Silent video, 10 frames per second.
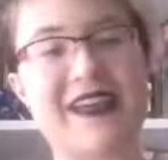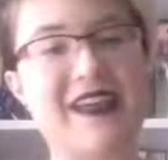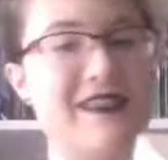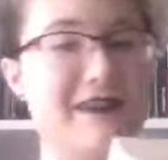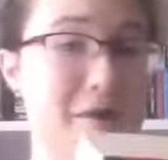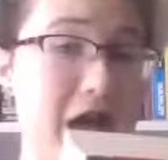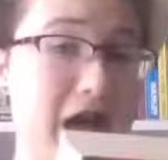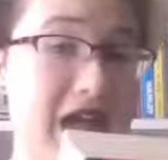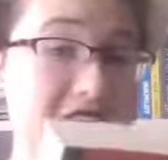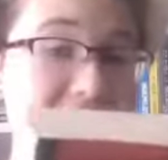it's
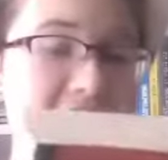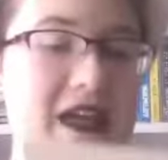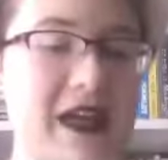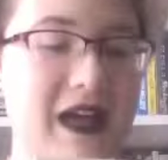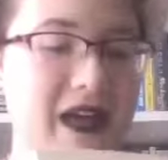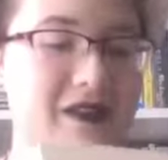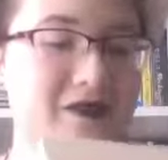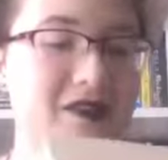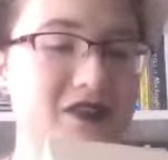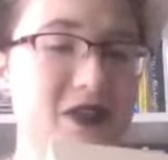mine! I
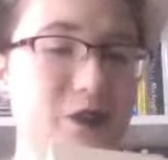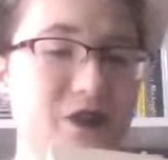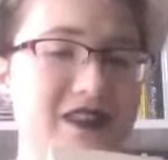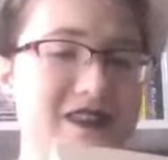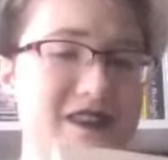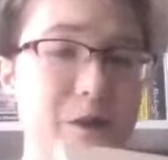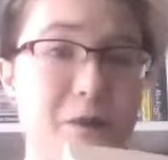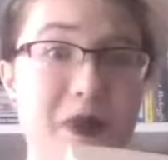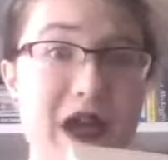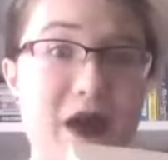don't even know what this is
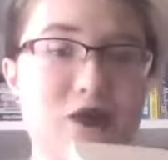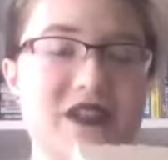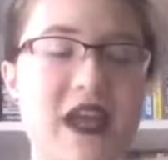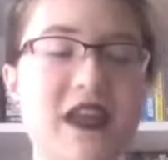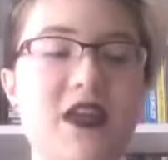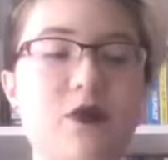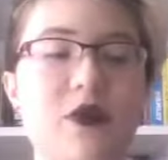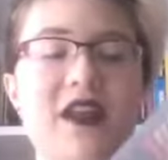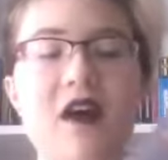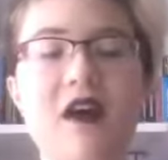about. And he
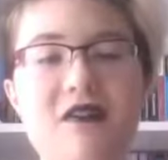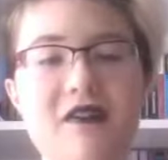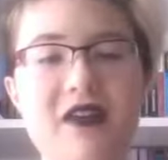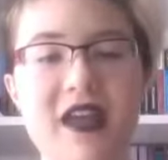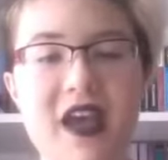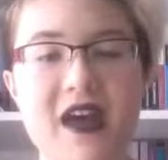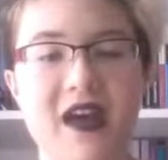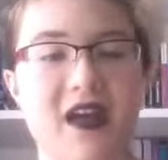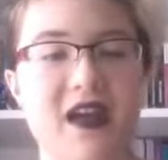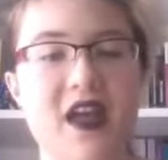went, oh
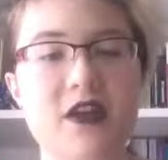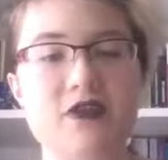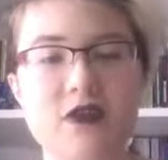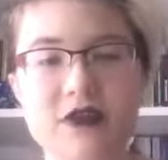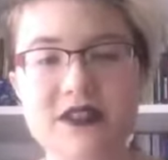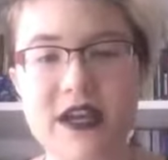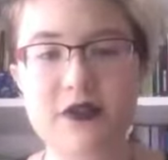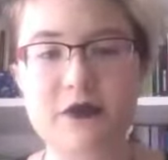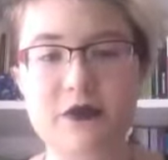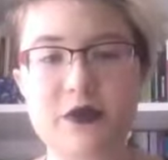yeah, Drawing Down
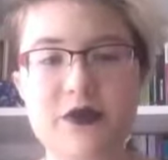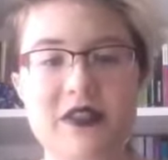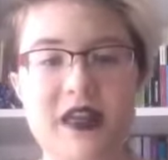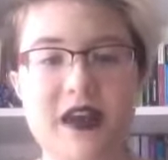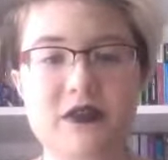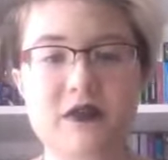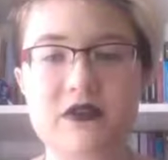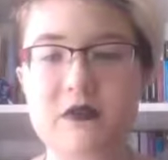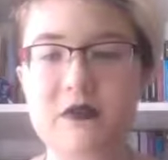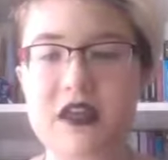the Moon, that
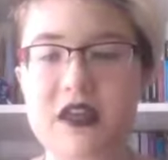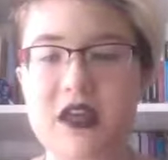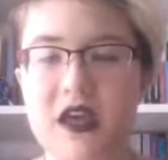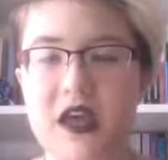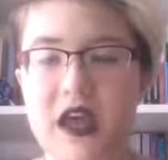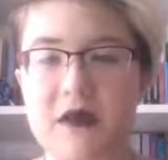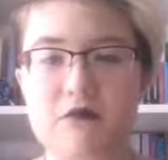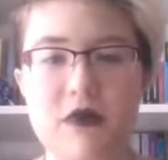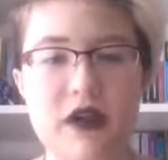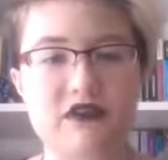used to be a
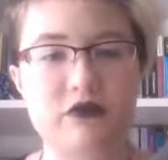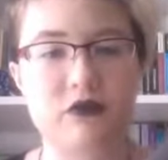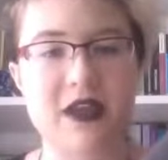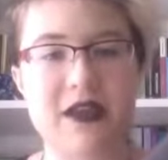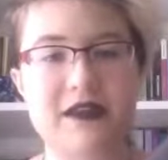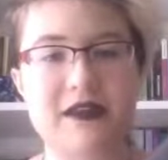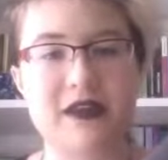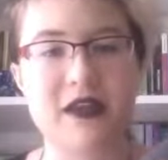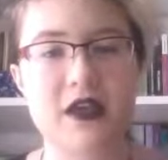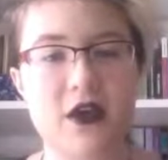must-read
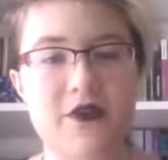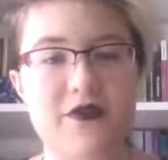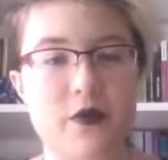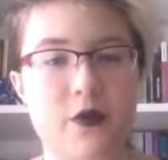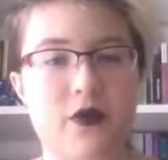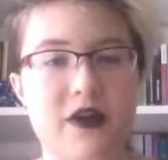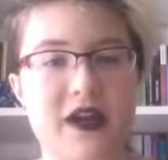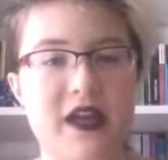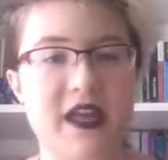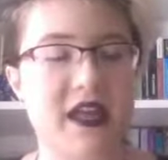
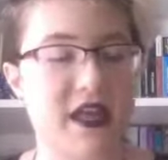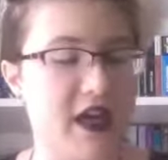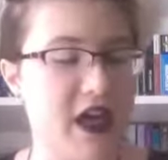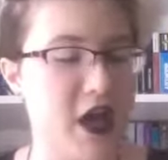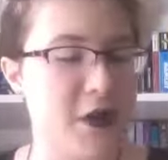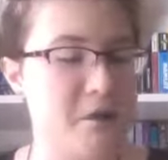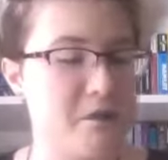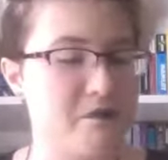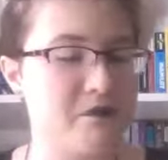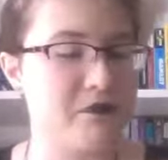for,
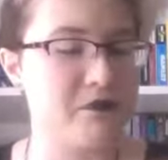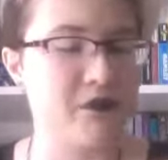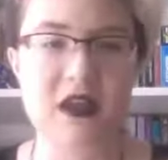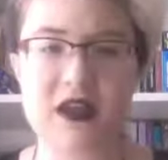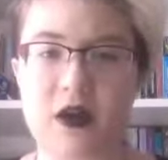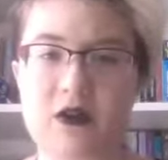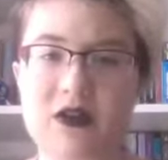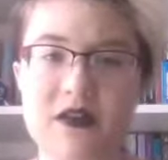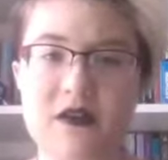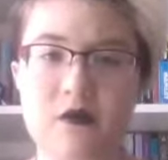you know,
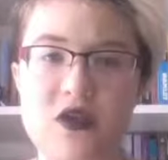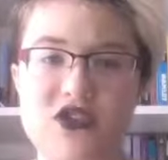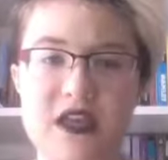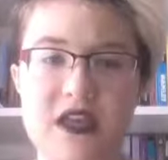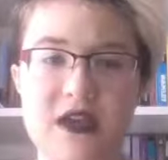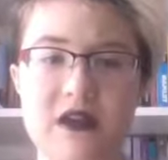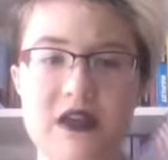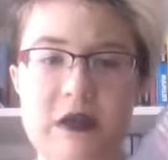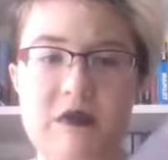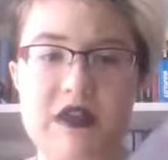witchy
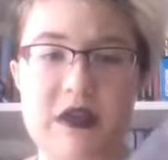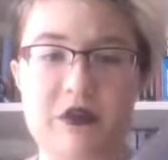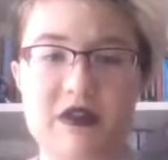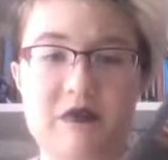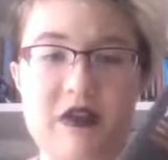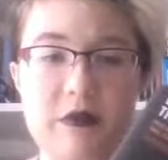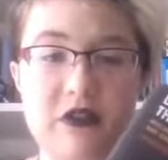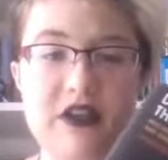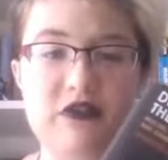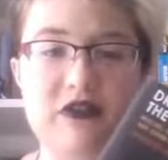people and people
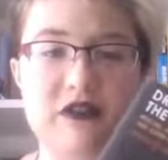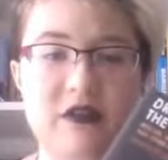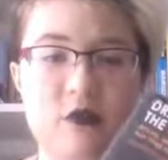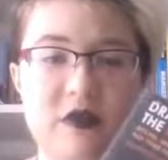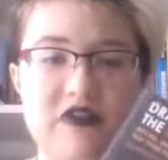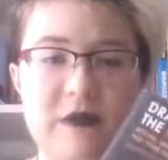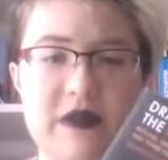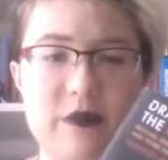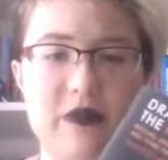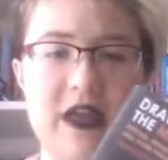interested in witchy
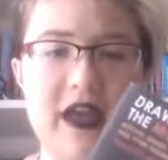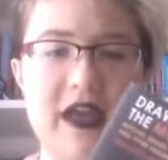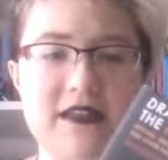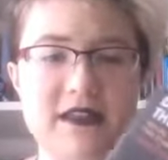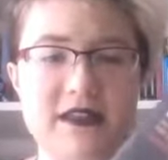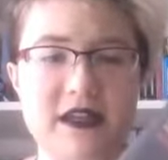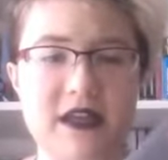people, and